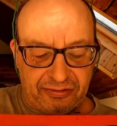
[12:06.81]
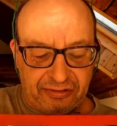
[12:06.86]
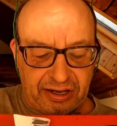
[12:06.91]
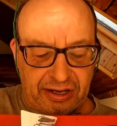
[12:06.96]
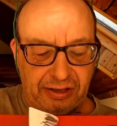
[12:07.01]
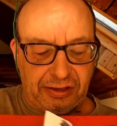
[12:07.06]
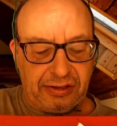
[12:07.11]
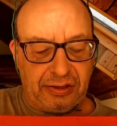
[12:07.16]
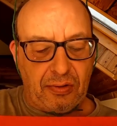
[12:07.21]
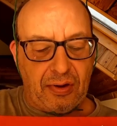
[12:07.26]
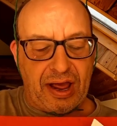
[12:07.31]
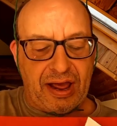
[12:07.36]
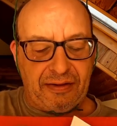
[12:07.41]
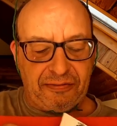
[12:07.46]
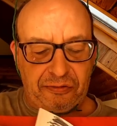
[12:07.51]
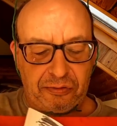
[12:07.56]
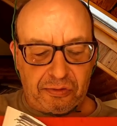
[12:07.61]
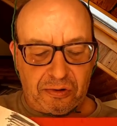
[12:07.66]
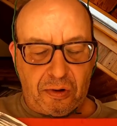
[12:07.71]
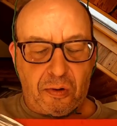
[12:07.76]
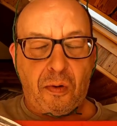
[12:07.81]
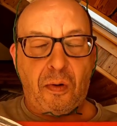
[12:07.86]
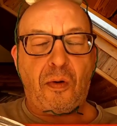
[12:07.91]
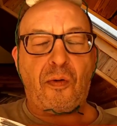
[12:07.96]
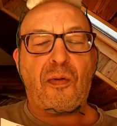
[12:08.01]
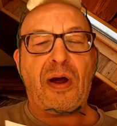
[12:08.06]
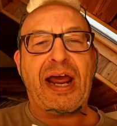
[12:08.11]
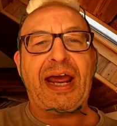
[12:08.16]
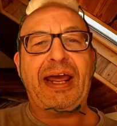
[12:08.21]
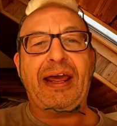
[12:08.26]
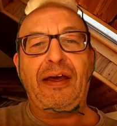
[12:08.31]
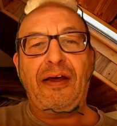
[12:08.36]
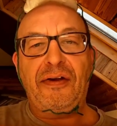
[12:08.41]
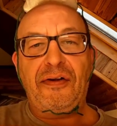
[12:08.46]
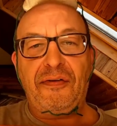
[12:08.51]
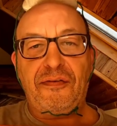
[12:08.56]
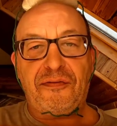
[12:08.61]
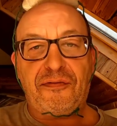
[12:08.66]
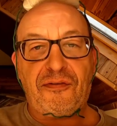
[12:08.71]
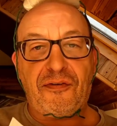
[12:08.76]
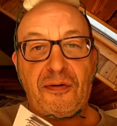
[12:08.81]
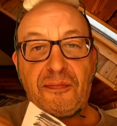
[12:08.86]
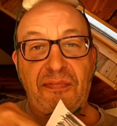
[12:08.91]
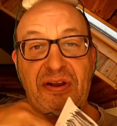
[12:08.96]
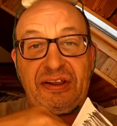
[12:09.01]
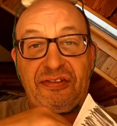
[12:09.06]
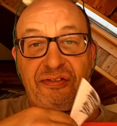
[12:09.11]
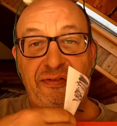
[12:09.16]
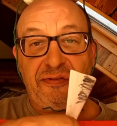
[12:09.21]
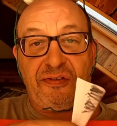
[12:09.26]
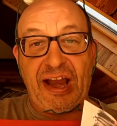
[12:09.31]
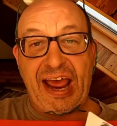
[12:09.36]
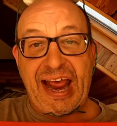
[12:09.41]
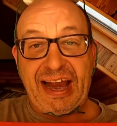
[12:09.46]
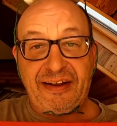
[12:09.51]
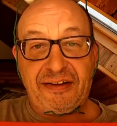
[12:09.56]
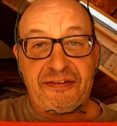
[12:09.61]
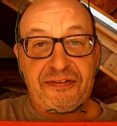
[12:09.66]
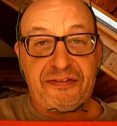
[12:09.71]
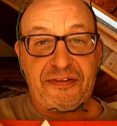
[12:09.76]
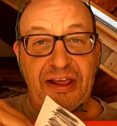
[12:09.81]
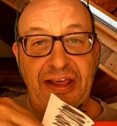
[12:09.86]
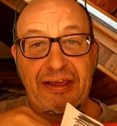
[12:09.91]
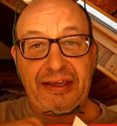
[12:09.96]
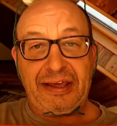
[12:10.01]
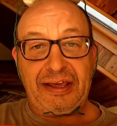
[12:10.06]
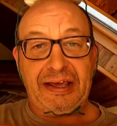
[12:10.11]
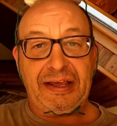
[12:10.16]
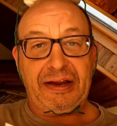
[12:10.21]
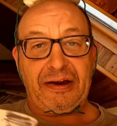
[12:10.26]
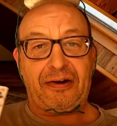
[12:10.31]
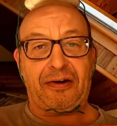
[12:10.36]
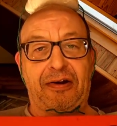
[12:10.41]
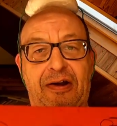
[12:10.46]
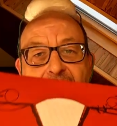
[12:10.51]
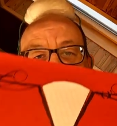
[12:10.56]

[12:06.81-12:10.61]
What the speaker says: See, you have to go away from this flat thinking here